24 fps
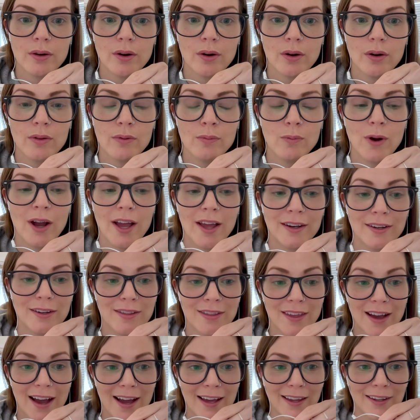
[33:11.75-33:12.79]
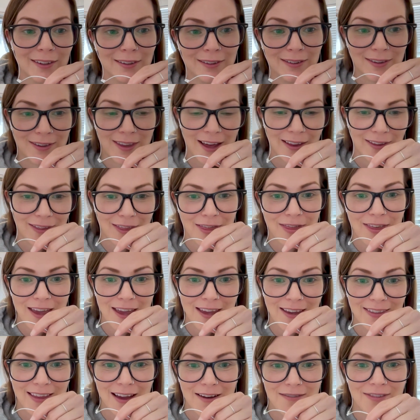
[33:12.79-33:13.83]
when that
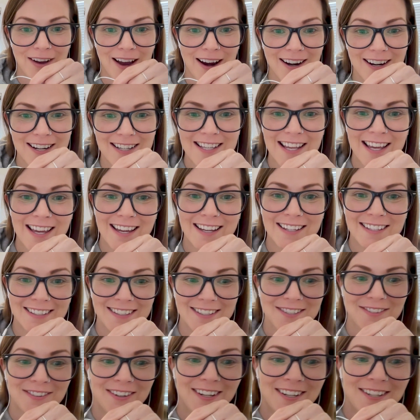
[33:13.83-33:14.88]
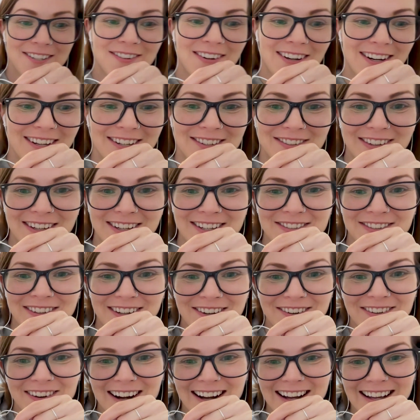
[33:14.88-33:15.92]
virus hit in 2020,
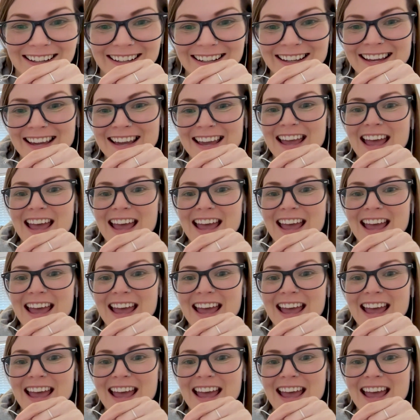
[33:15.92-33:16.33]
2021,